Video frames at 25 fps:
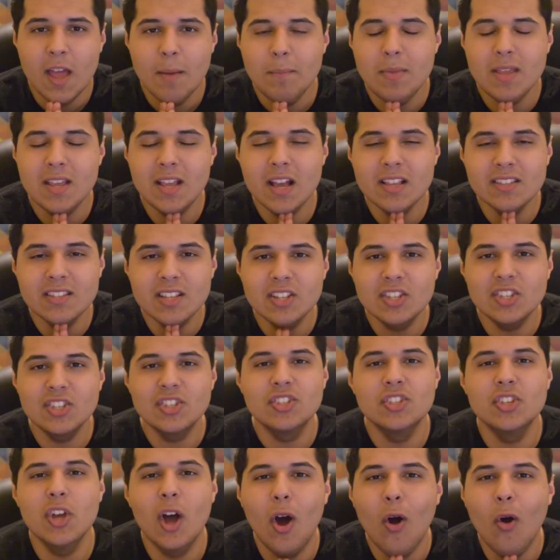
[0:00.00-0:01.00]
because it's
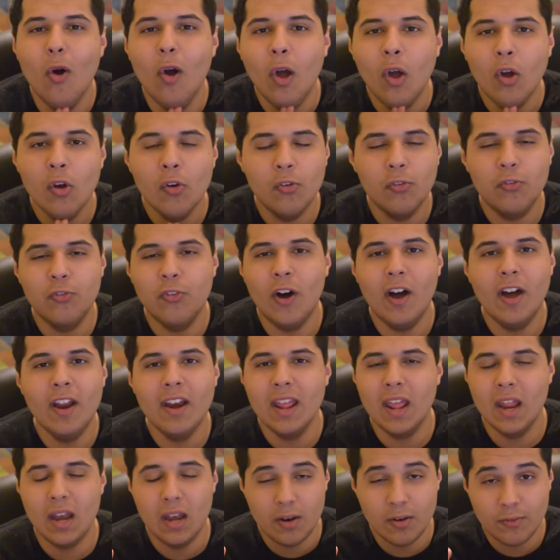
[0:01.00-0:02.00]
so fun
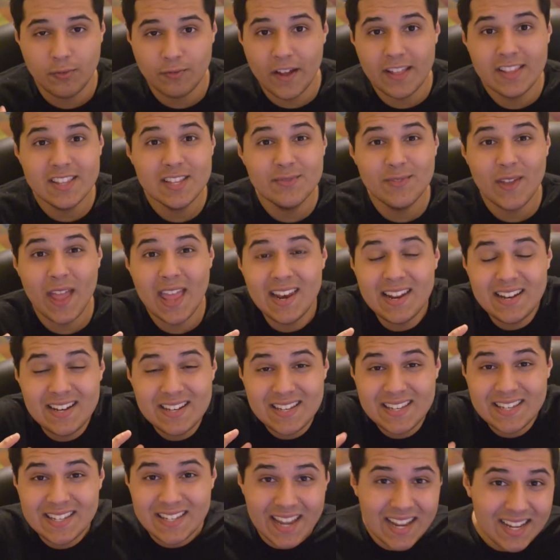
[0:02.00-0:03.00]
and inventive and
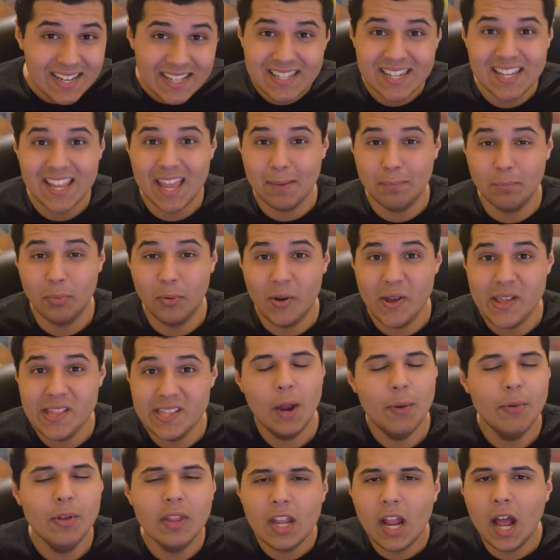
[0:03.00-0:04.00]
addicting at points.
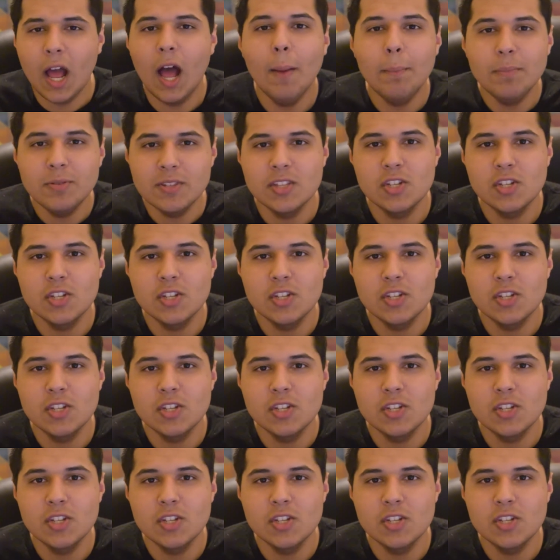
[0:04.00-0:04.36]
It really ups the